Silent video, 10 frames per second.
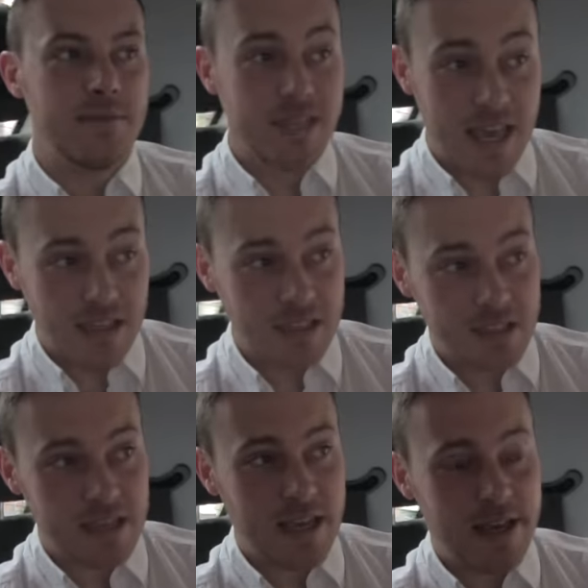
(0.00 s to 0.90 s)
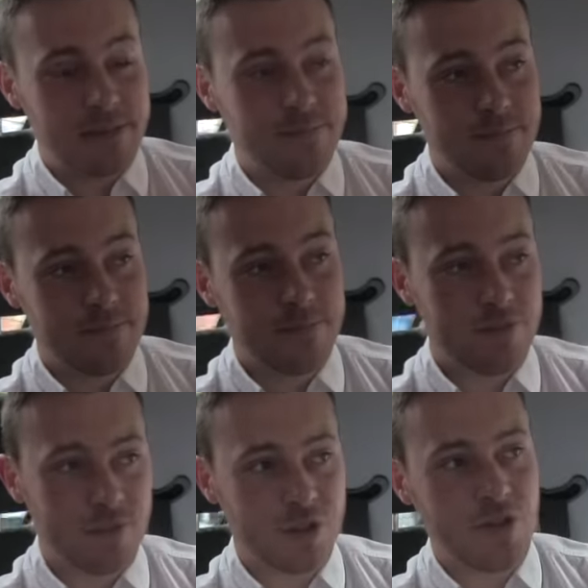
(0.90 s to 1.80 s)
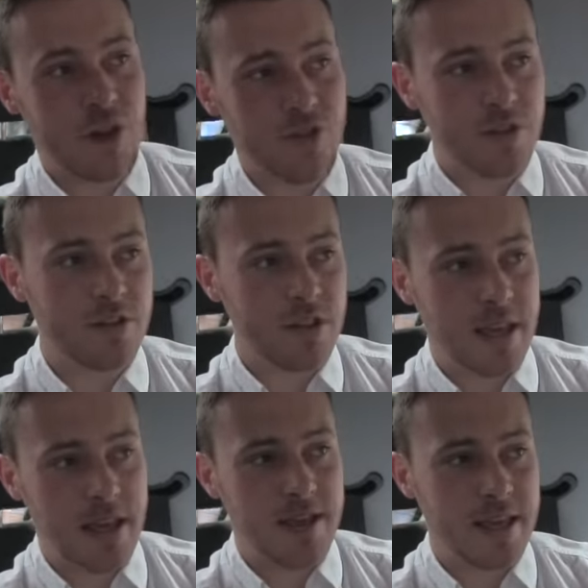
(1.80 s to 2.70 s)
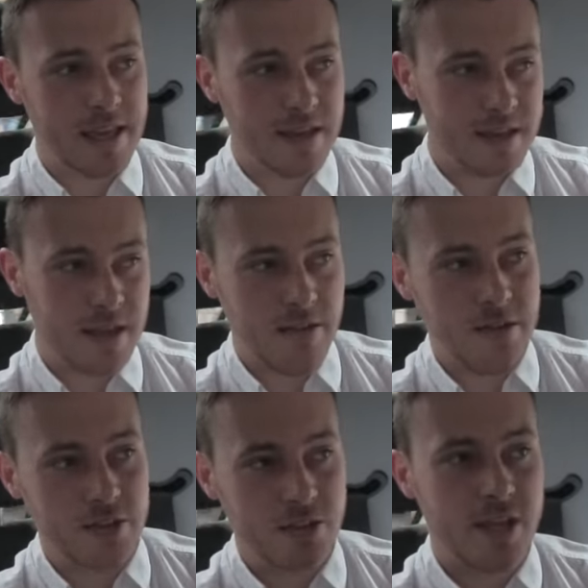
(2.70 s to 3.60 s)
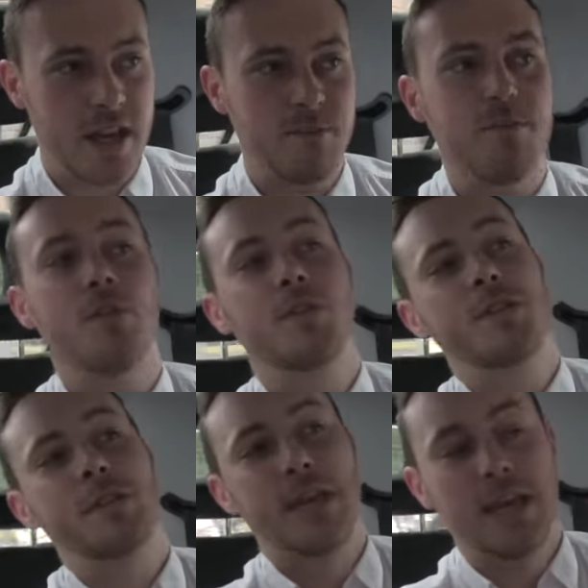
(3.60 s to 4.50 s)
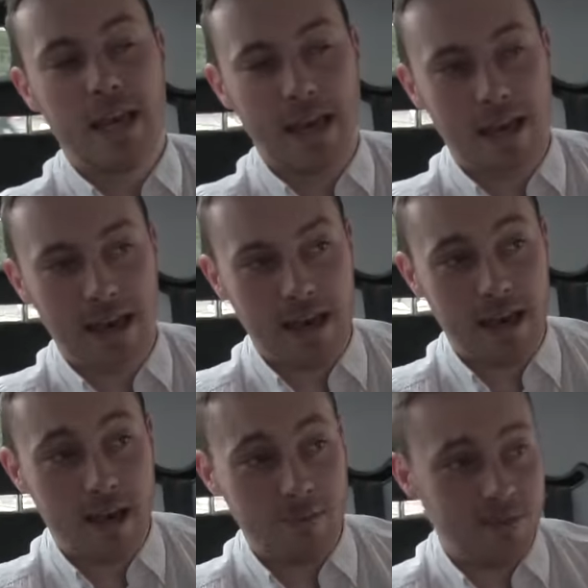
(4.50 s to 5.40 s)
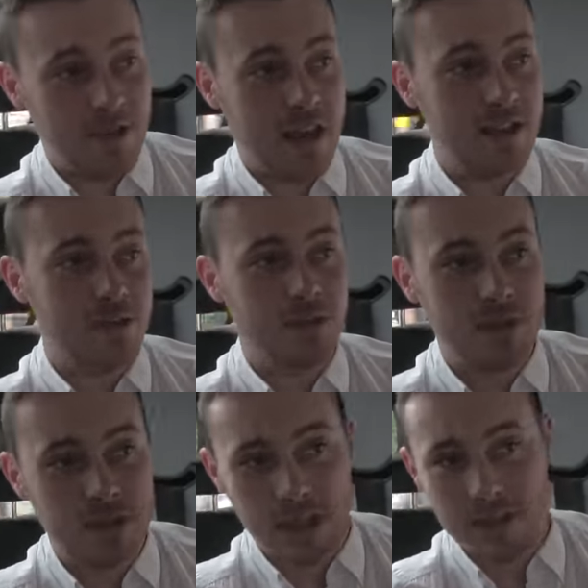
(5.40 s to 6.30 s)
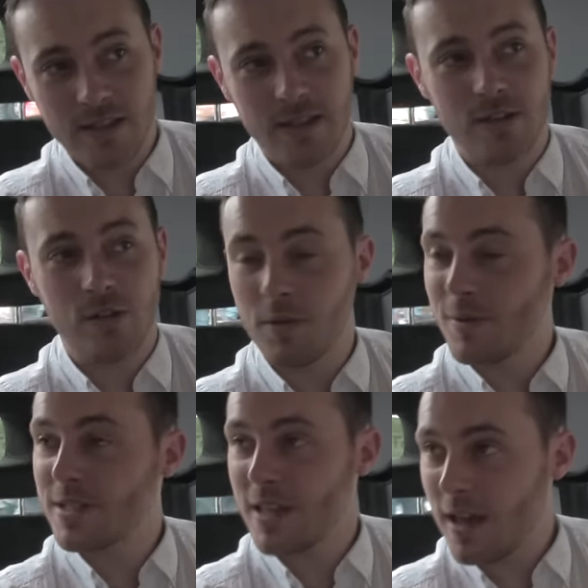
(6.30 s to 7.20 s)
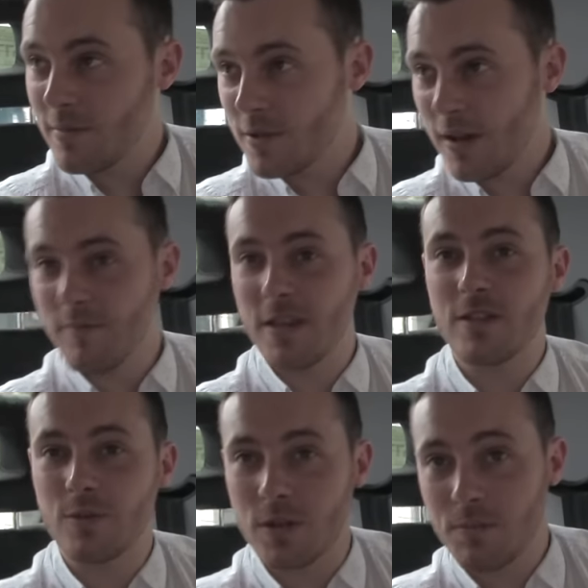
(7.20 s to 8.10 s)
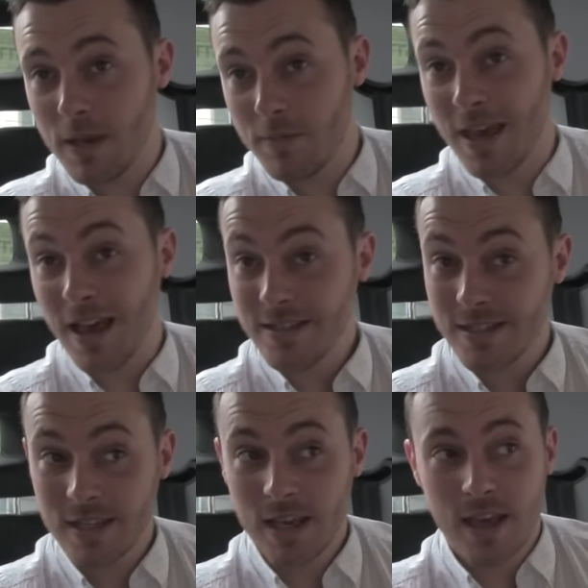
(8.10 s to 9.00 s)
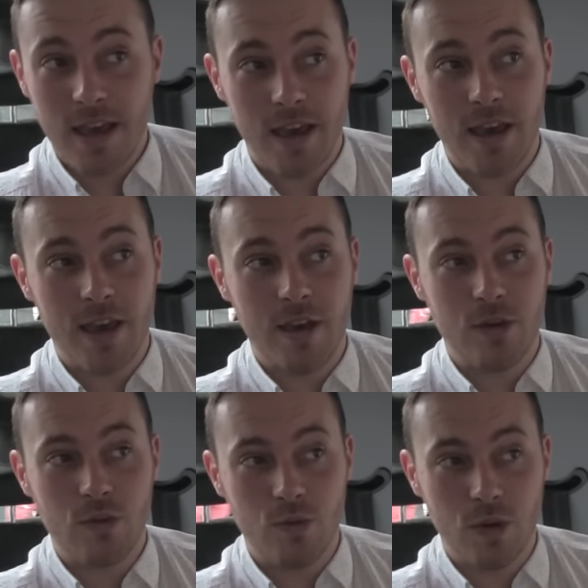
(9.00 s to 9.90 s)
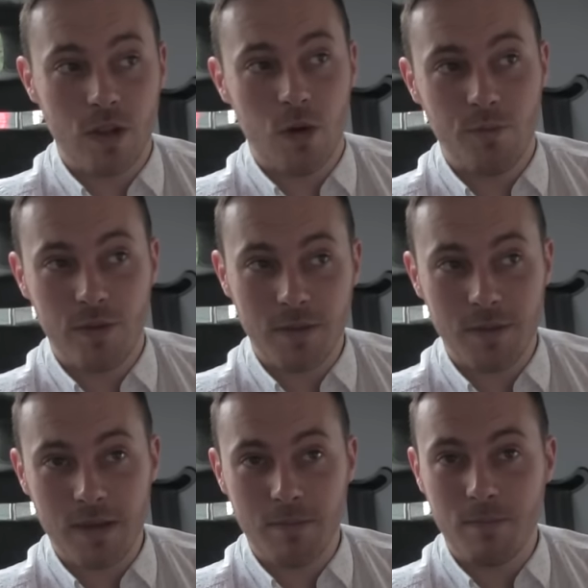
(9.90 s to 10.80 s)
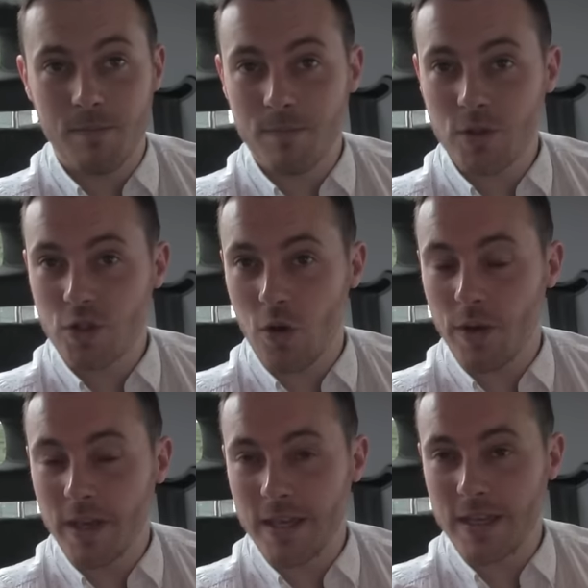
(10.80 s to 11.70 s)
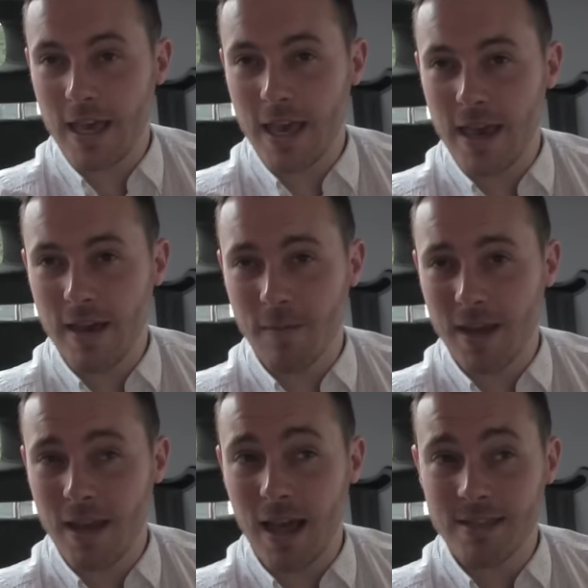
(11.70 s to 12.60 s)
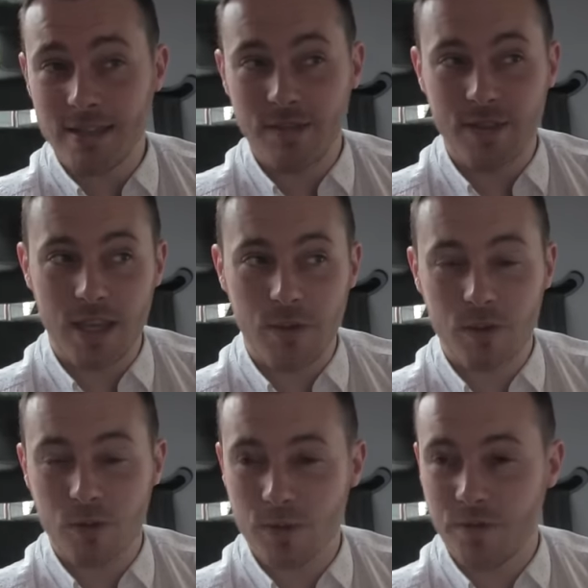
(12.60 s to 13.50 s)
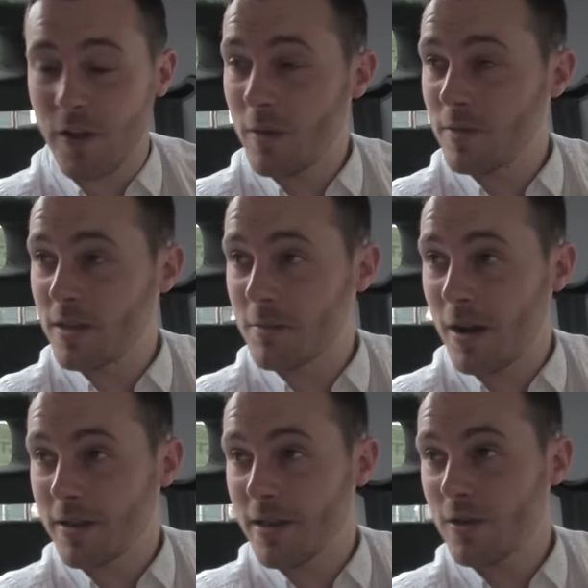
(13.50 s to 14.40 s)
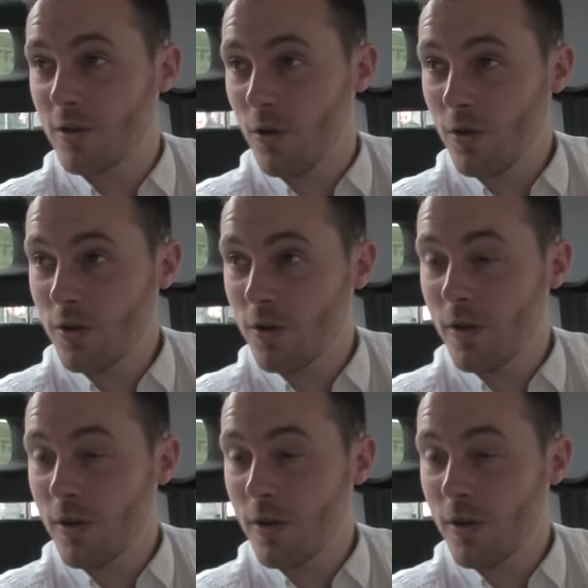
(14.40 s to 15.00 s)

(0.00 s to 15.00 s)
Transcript: Yes, there's nothing in the diary just yet, but I am flying to the States in a couple of weeks' time to have meetings with PBS, who will hopefully be showing my last DVD, which was filmed in the marquee in Cork.